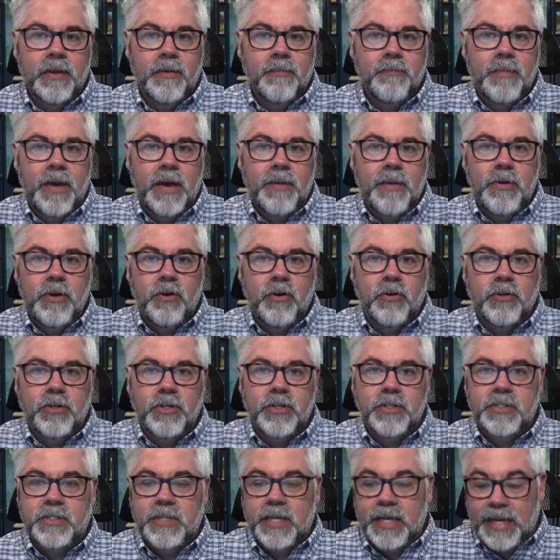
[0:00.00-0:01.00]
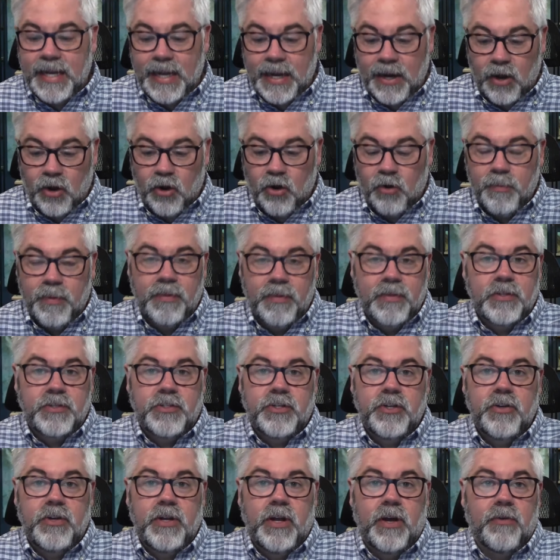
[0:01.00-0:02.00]
Maybe you're just sitting at home in the
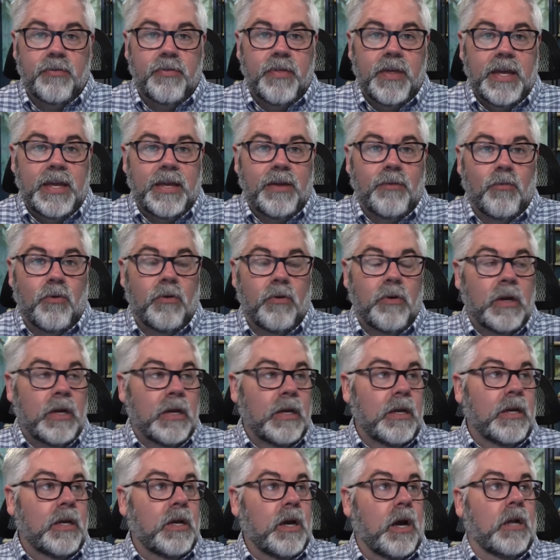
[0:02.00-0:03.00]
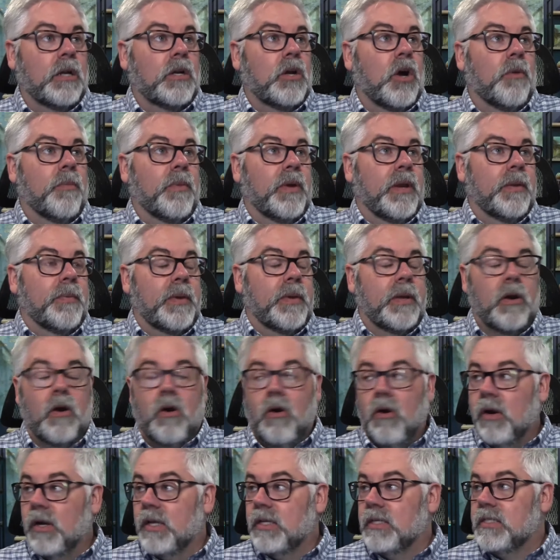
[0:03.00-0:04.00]
studio thinking, well, God called me to be an
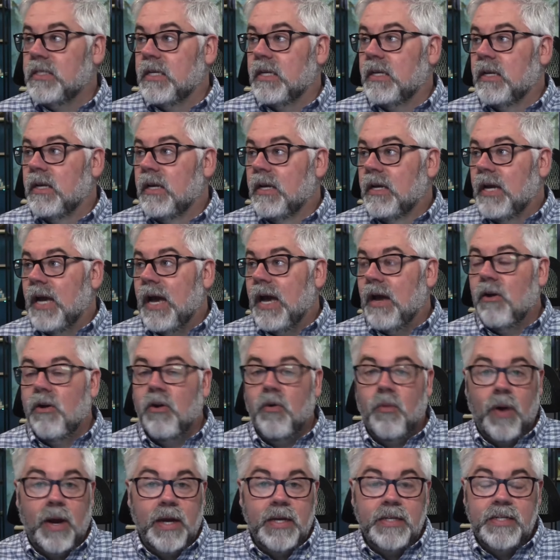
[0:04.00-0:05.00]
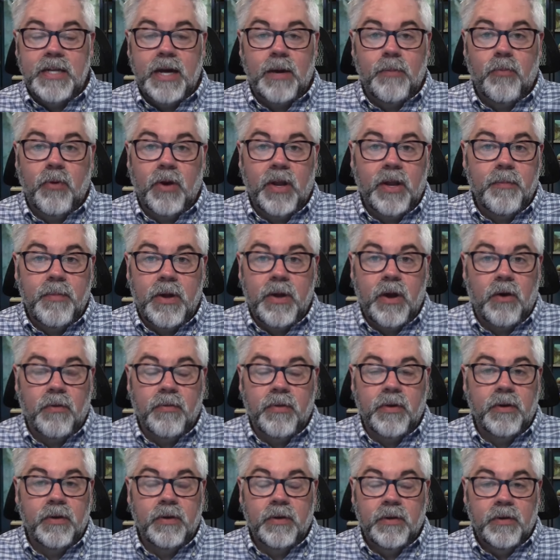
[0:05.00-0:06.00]
artist and I don't know why he's not bringing me all
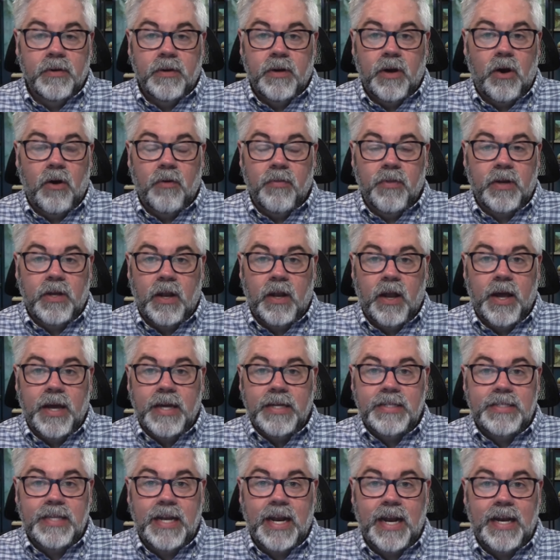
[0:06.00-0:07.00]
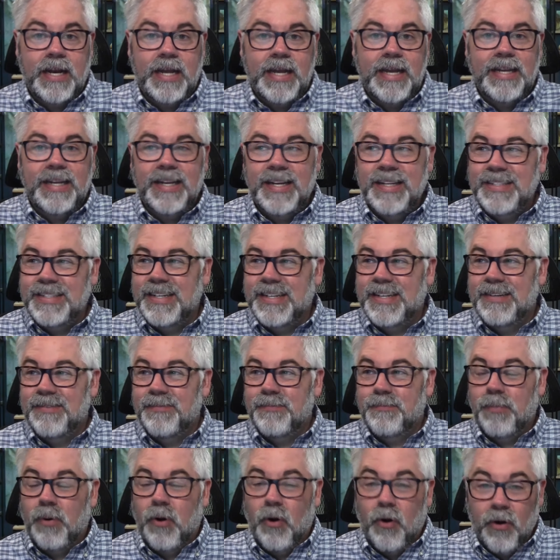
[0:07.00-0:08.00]
the clients that I need. Listen,
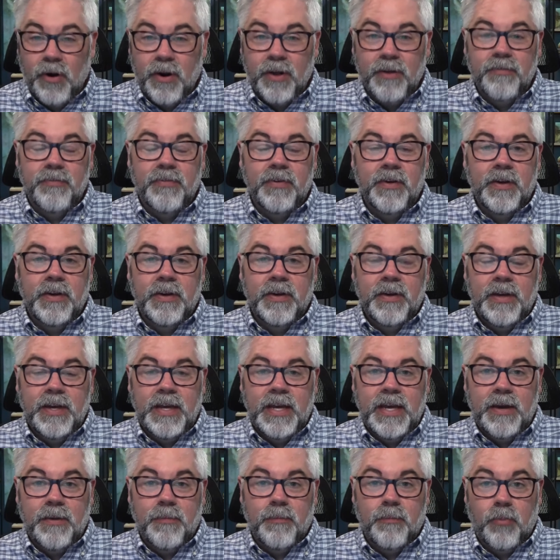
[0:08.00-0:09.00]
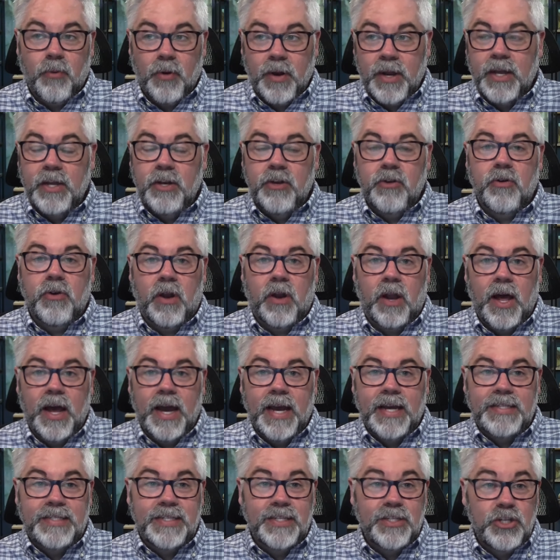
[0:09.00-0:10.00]
part of him bringing you
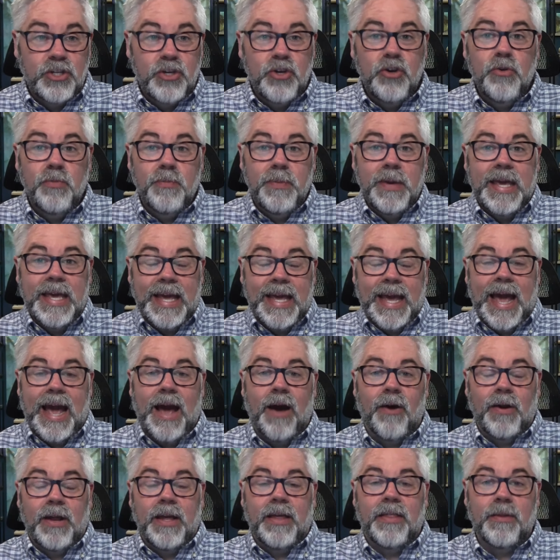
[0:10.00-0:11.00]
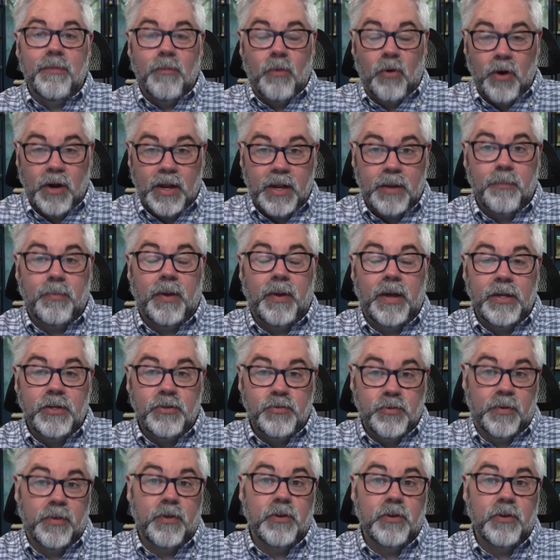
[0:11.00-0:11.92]
clients is you being out in the marketplace where